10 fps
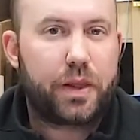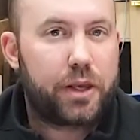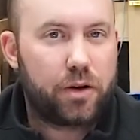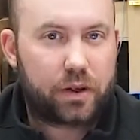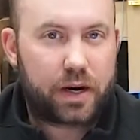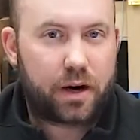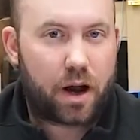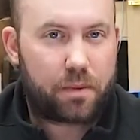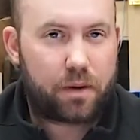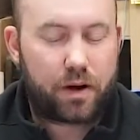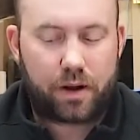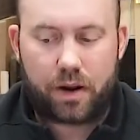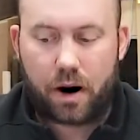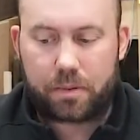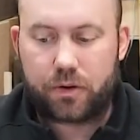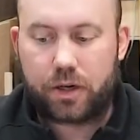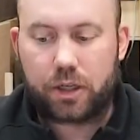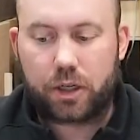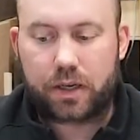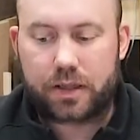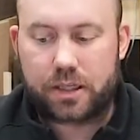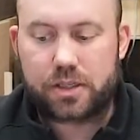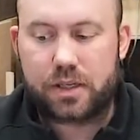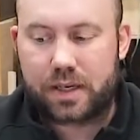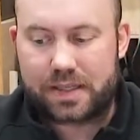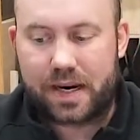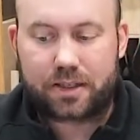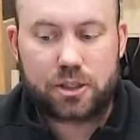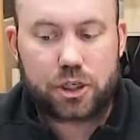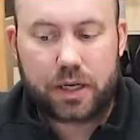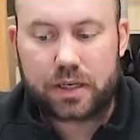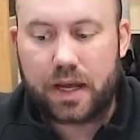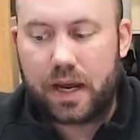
You'll get an opportunity to look at this exact sheet,